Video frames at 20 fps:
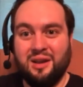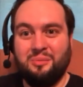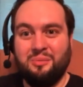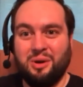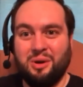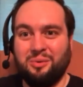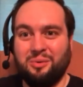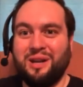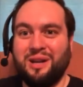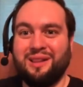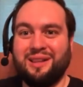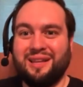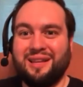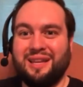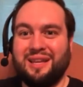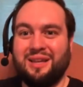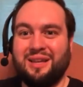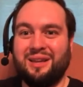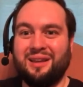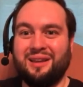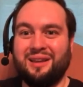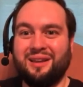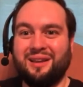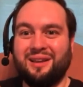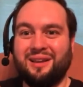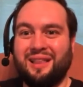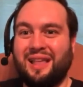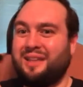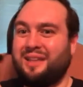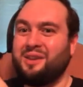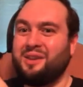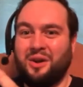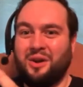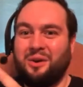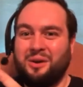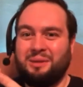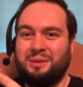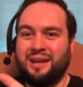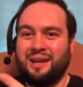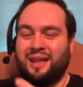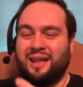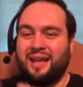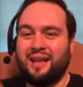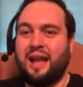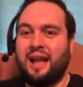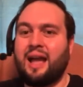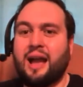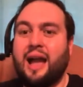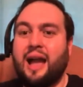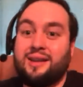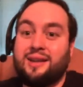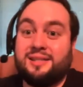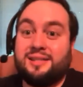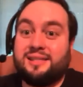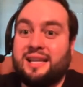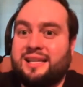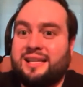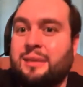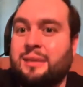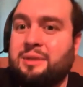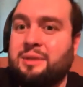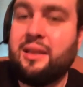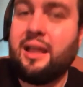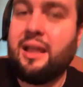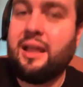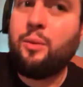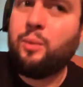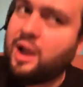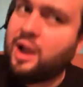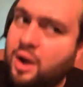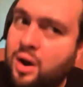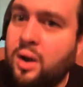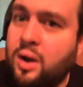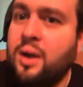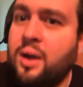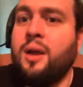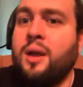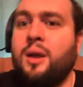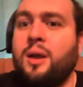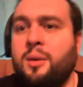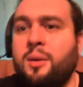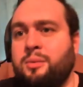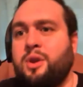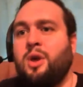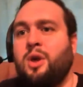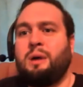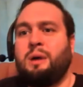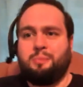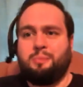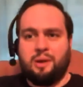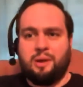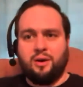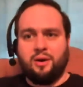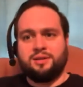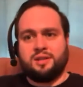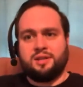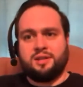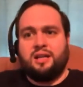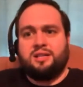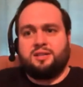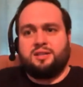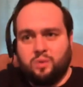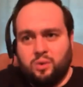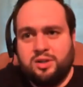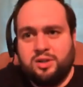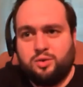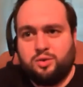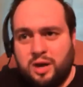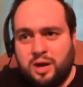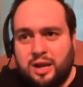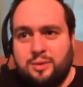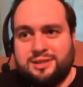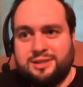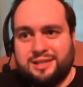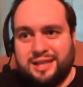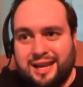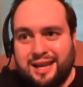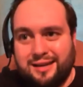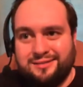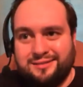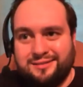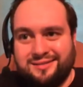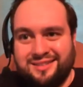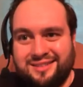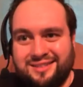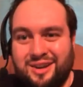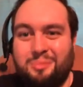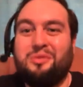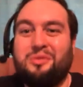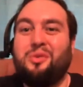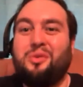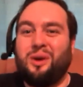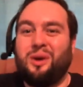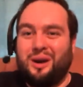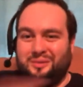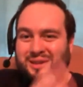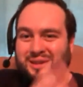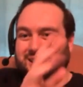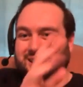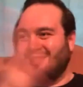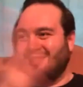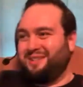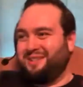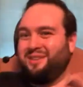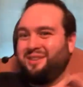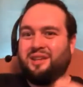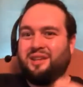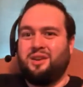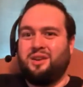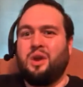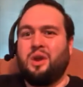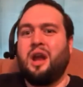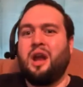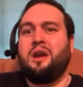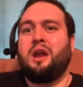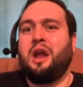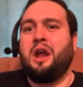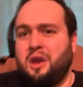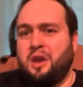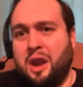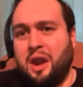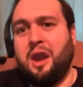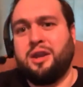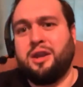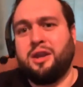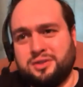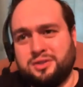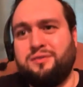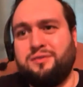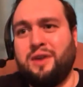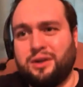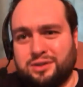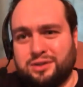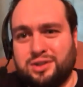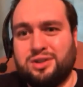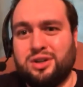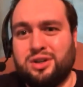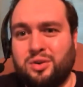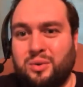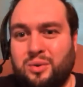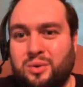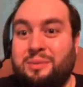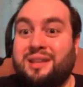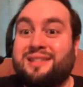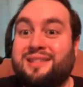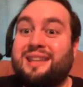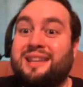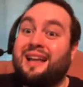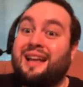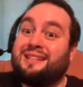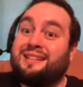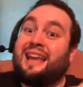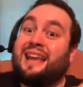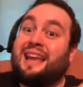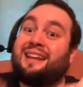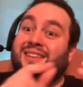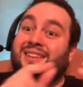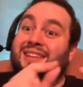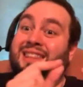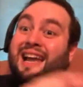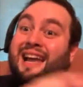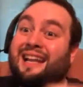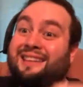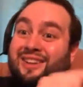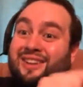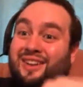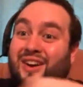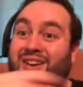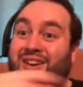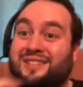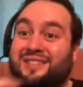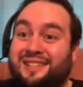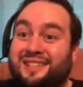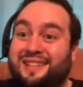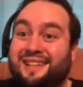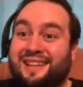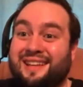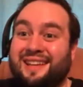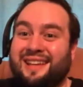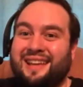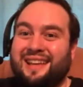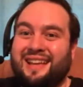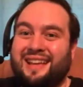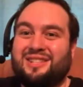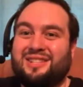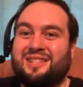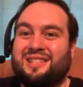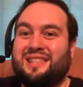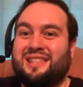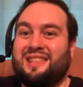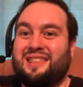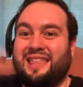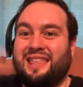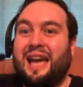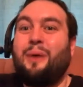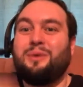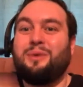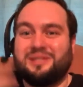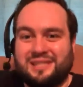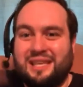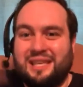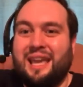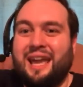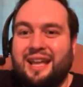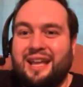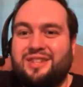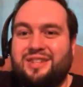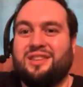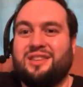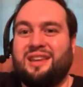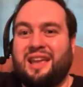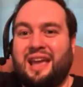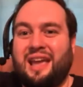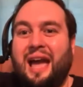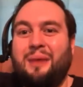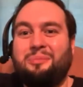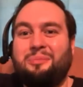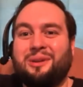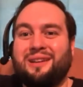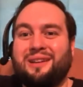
But really, like, you know what I mean? Like, I could say something like, well, you know, my parents got divorced when I was 8, you know, before I realized all that. And then I felt a certain way, but it's not technically that caused it. It's just, that was the age that it happened.